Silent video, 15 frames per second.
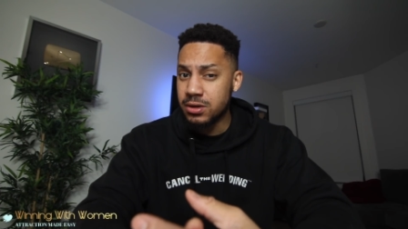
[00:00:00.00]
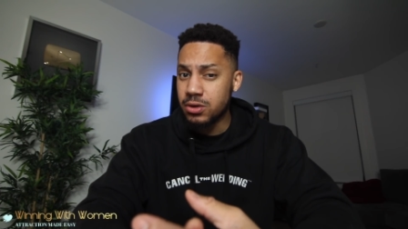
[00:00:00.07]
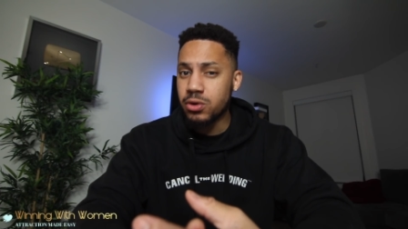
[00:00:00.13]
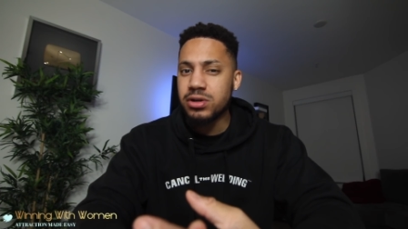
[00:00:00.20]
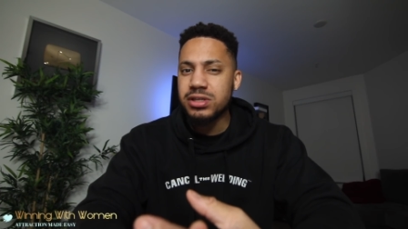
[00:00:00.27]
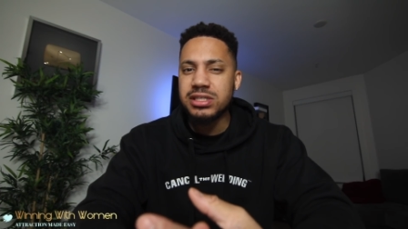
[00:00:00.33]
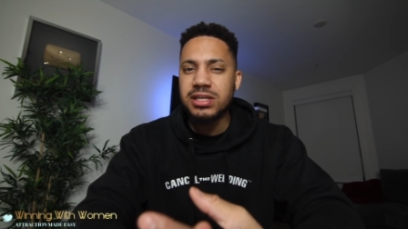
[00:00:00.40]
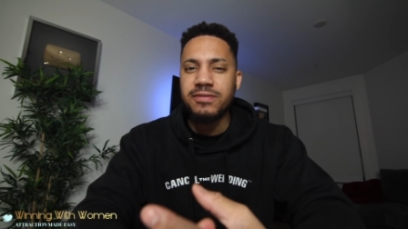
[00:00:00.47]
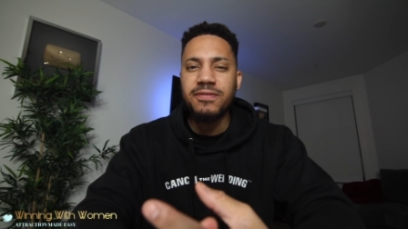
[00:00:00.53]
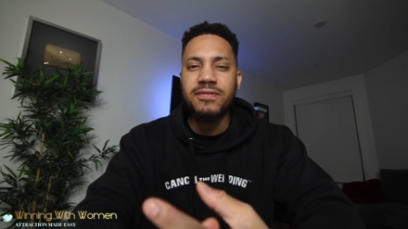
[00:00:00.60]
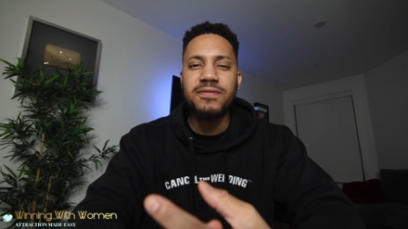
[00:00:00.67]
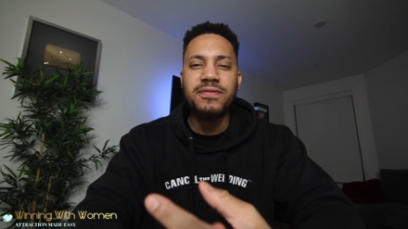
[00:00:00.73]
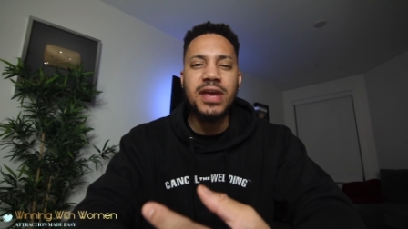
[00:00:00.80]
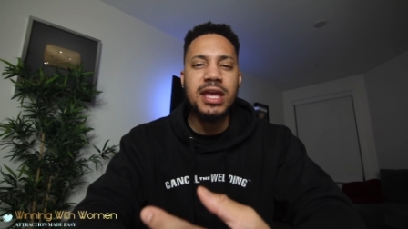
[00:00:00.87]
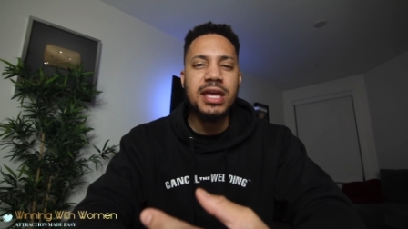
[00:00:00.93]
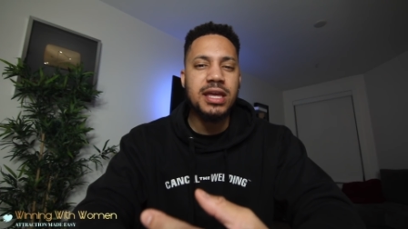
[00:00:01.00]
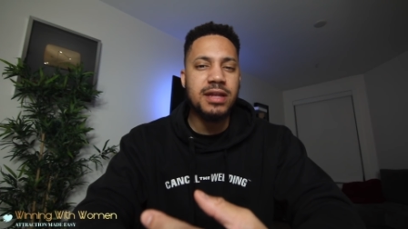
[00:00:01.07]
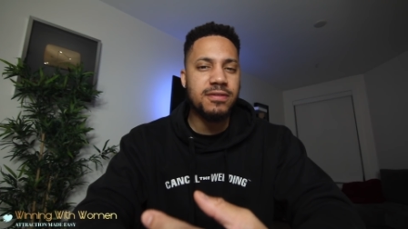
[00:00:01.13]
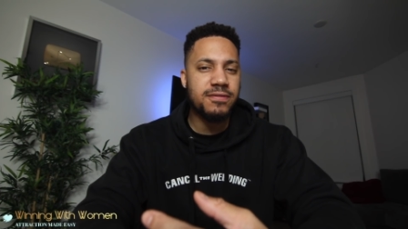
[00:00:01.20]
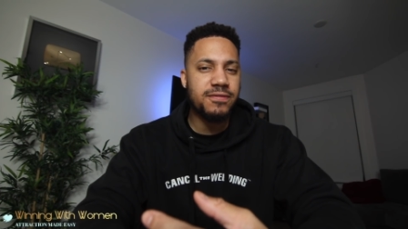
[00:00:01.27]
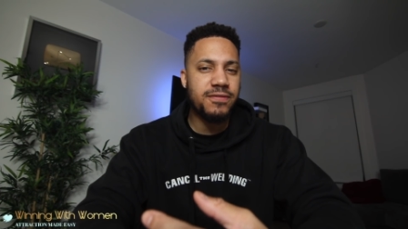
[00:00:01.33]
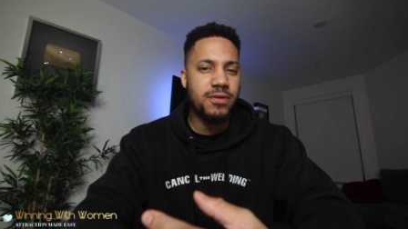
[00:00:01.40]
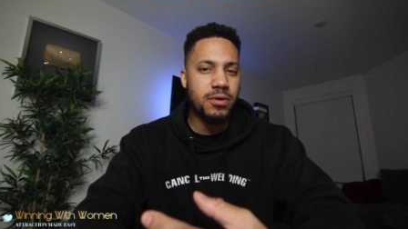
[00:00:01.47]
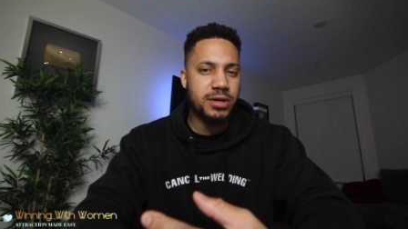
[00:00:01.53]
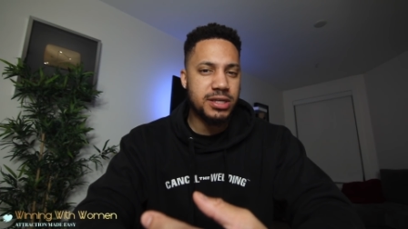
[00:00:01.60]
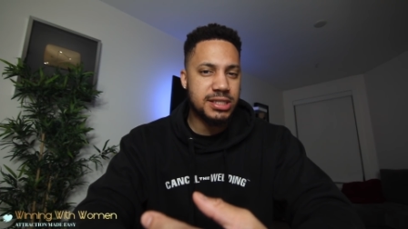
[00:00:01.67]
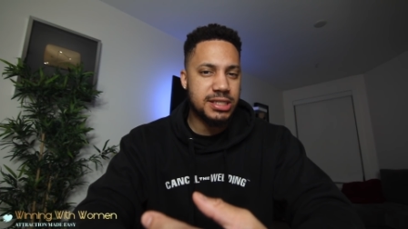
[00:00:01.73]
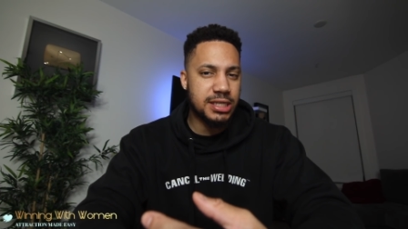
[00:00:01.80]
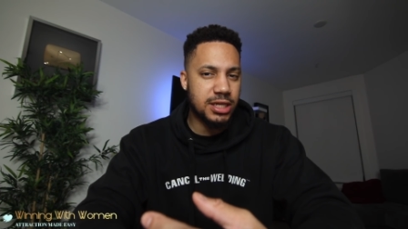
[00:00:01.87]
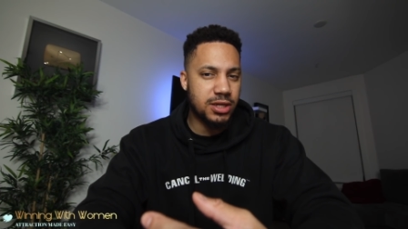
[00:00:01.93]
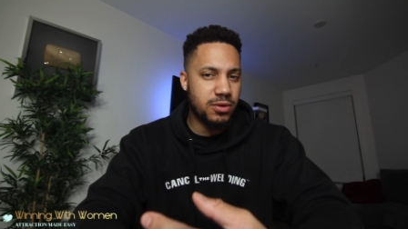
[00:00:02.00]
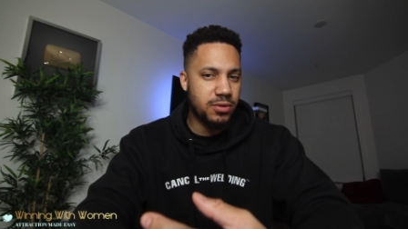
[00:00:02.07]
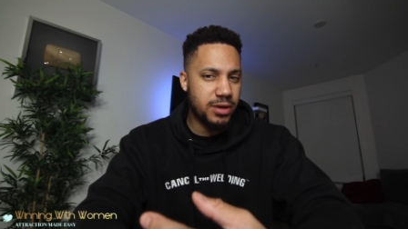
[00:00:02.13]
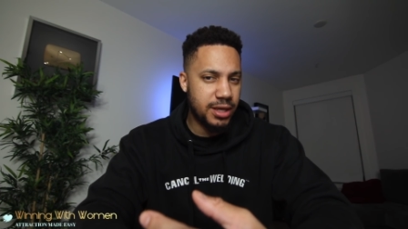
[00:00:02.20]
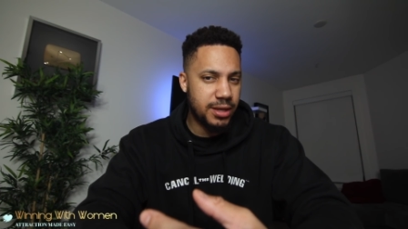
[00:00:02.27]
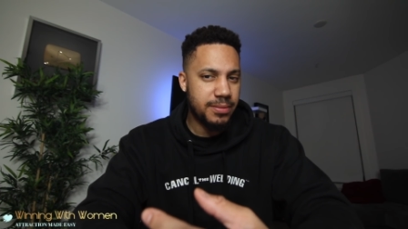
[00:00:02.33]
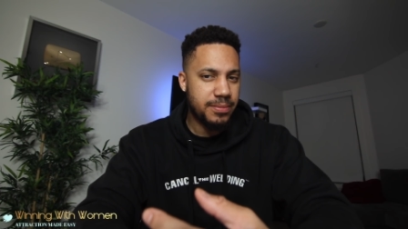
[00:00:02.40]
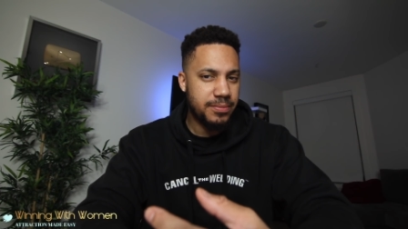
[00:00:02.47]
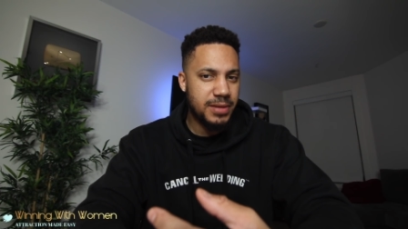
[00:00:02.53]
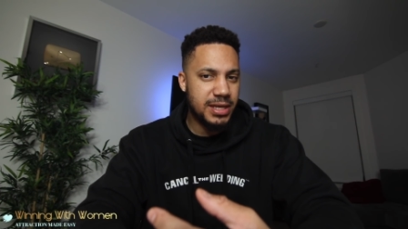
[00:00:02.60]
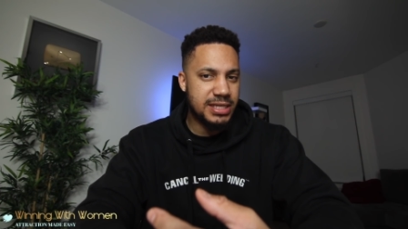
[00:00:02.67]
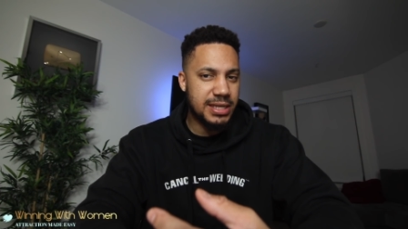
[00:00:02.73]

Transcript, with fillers: Or is he faking focusing on him? Is